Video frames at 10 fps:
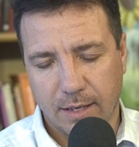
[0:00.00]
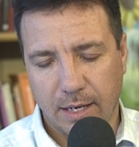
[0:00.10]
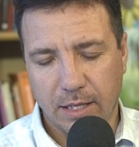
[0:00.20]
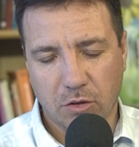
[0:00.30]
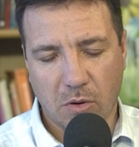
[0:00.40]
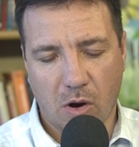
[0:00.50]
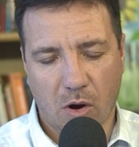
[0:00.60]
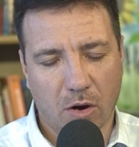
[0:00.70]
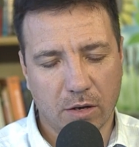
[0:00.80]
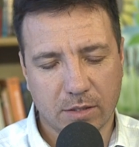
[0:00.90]
into our
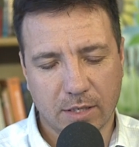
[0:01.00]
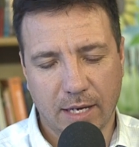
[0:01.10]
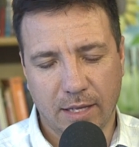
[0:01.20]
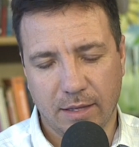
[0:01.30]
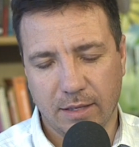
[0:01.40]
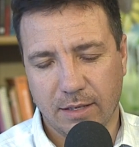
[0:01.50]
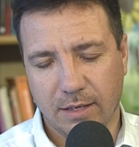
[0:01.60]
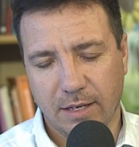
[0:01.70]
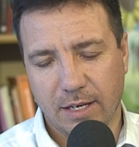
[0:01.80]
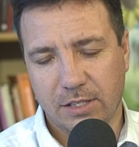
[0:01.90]
heart.
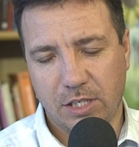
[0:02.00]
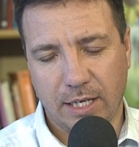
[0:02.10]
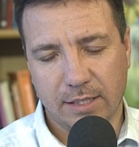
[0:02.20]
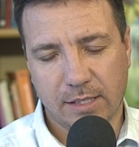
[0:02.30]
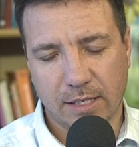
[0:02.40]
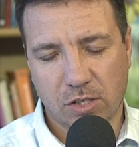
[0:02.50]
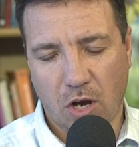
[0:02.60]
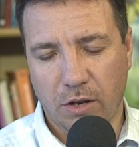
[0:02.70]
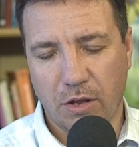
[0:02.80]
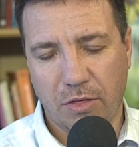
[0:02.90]
And Jesus sits
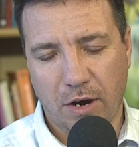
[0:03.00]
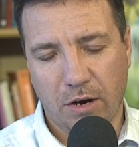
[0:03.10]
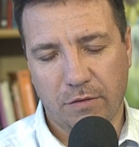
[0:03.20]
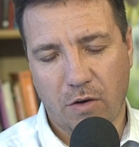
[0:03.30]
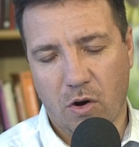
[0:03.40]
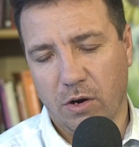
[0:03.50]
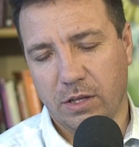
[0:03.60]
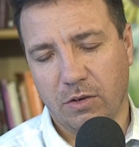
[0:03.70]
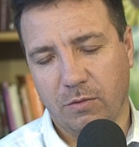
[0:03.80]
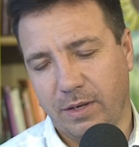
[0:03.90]
on the throne of our
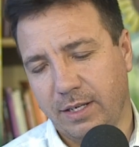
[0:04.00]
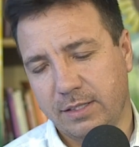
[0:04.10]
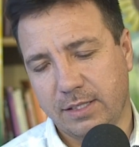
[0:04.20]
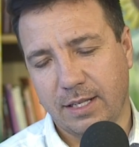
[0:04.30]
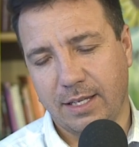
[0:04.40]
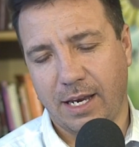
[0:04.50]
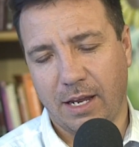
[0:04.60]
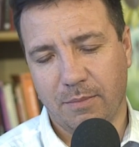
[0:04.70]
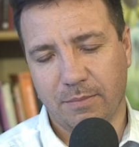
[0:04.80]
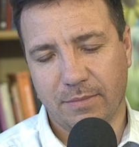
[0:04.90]
heart, and we sit in
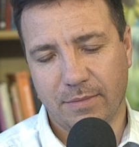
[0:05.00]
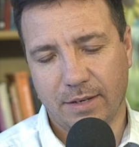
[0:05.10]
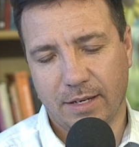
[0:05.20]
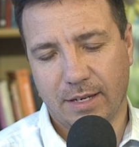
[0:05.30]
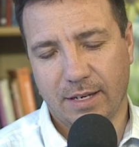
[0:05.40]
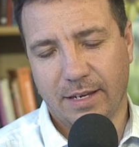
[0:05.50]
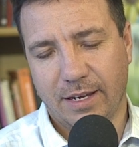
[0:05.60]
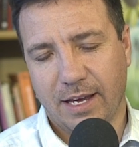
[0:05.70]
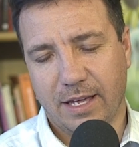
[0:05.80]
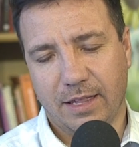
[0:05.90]
Him.
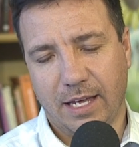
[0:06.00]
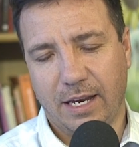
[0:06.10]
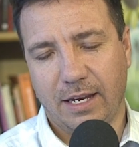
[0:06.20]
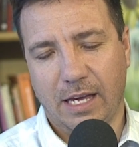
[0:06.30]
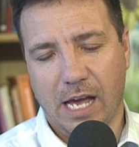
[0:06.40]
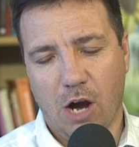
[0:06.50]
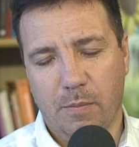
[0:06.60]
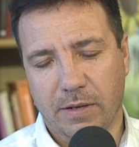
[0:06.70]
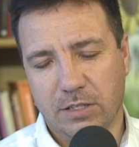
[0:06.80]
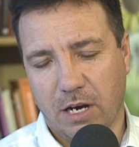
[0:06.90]
And then He
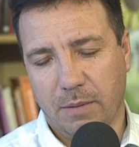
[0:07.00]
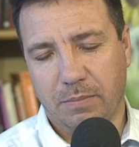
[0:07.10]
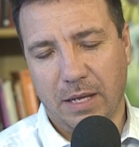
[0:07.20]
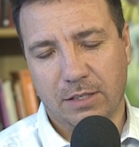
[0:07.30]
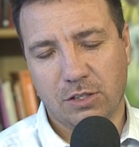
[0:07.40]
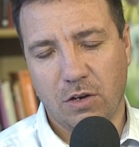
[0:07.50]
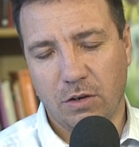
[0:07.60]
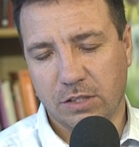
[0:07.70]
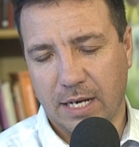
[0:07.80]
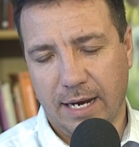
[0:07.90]
opens up that
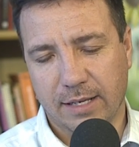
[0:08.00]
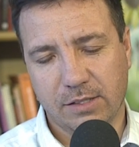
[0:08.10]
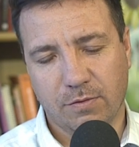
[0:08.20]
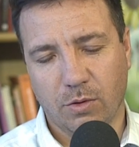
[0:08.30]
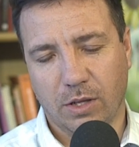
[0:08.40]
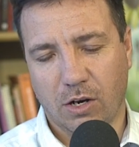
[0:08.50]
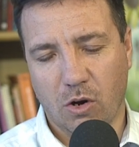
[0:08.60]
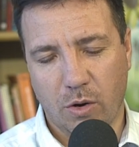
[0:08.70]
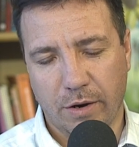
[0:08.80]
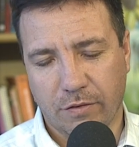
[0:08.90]
sluice gates for the
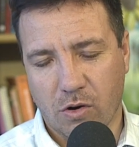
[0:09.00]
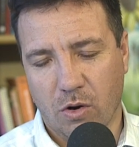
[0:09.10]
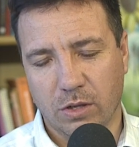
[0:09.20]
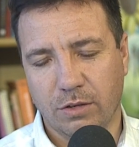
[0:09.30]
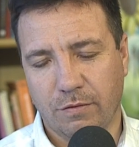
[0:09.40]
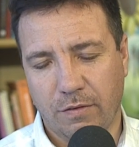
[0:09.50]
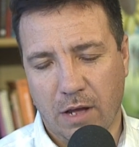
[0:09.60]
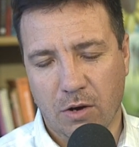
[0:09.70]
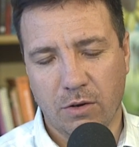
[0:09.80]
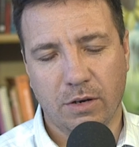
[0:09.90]
glory of God to
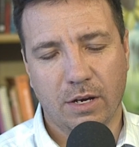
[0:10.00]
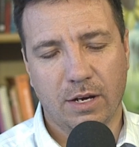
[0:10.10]
flow